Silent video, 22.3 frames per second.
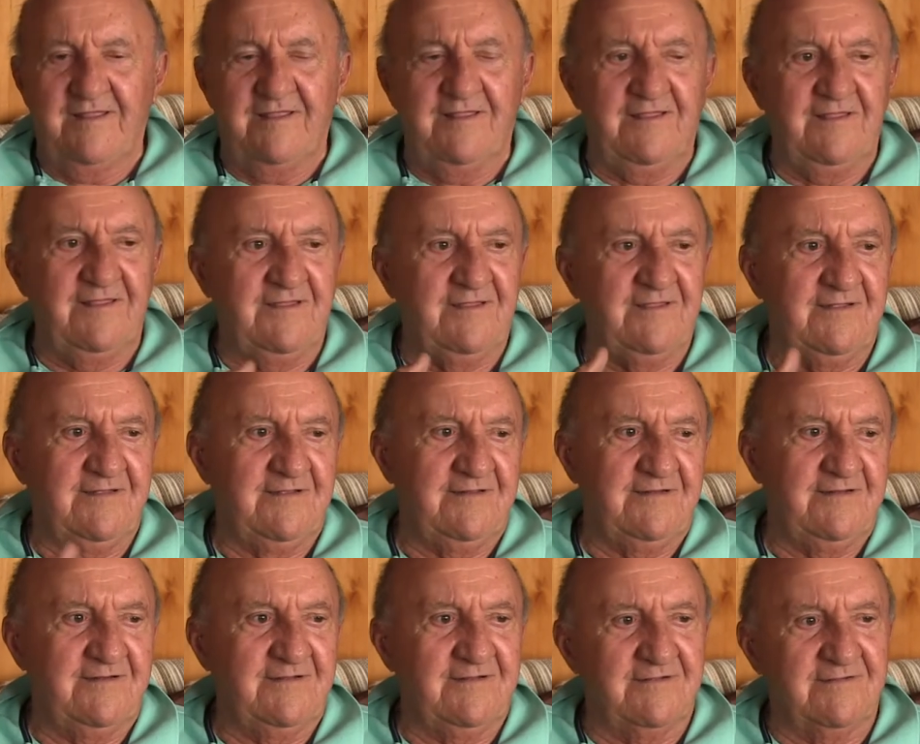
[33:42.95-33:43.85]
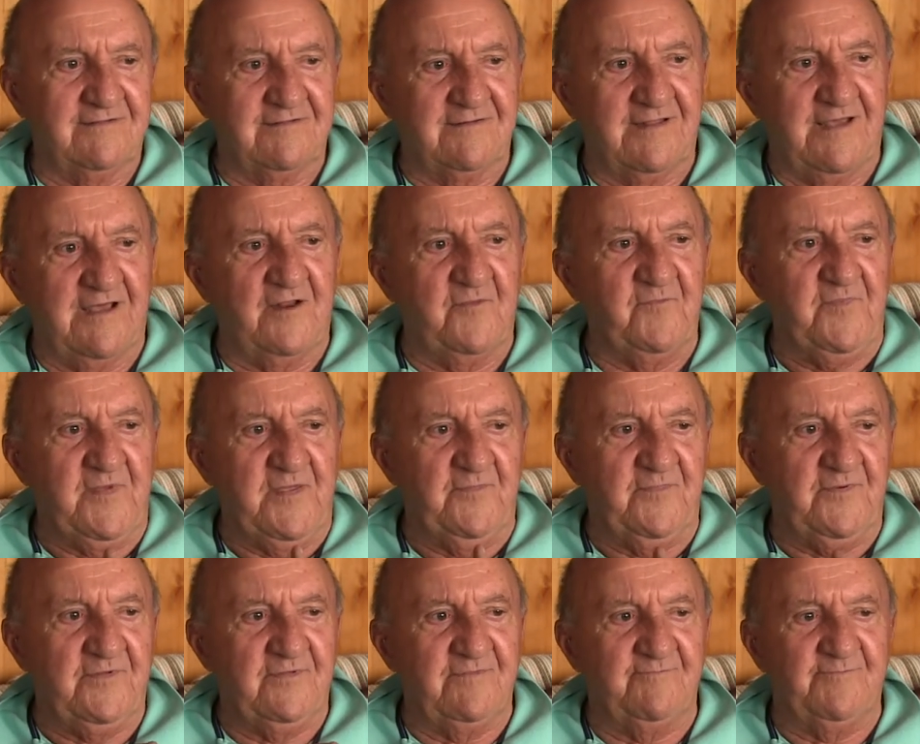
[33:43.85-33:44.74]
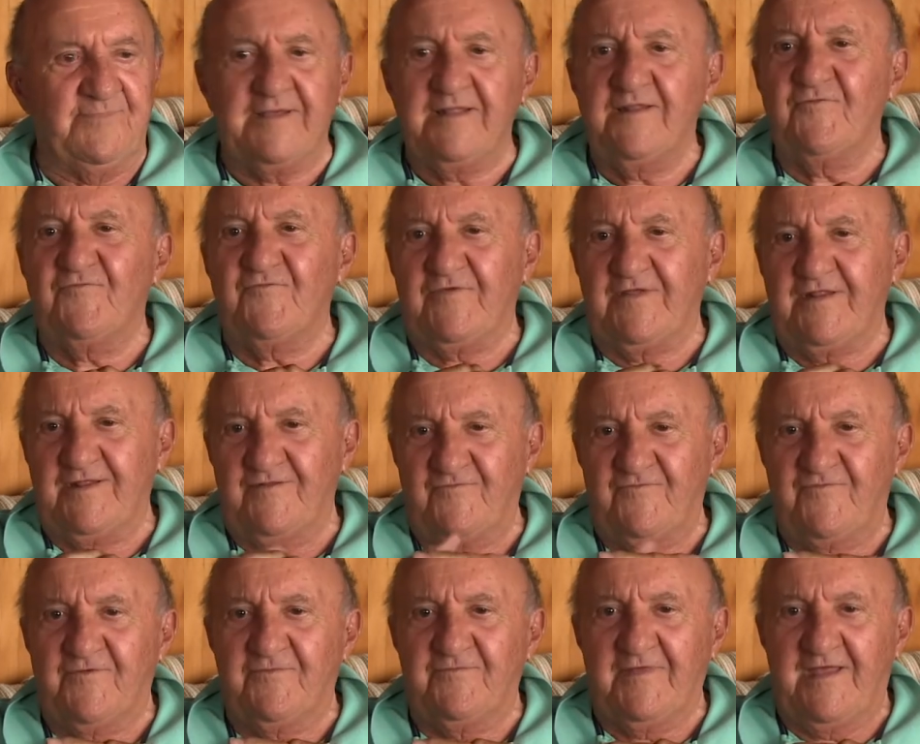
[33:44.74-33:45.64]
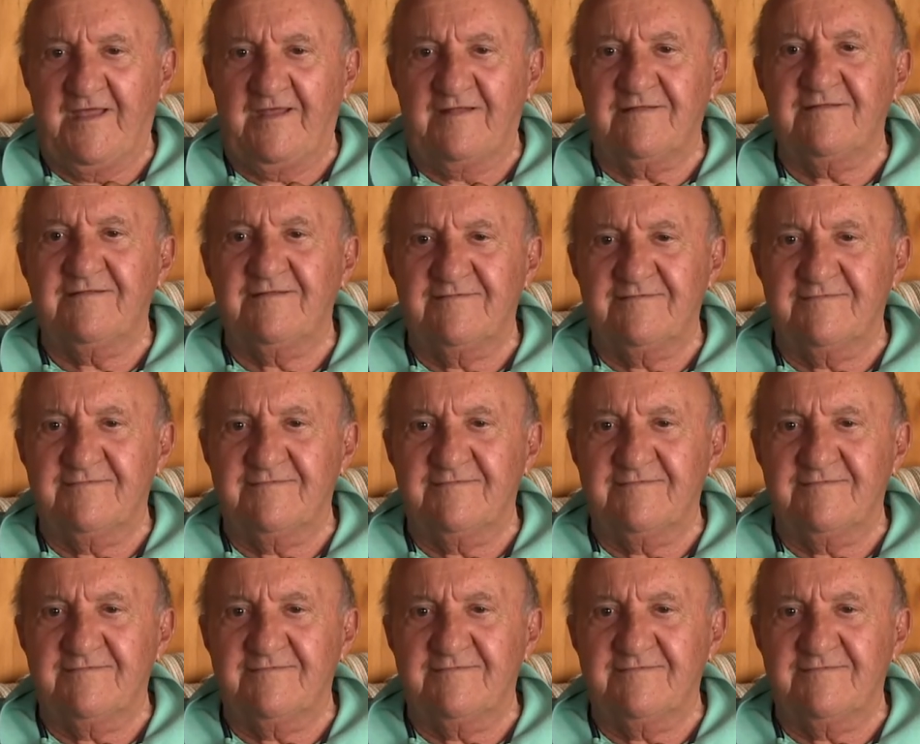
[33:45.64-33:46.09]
And uh, a lot of people benefited from that.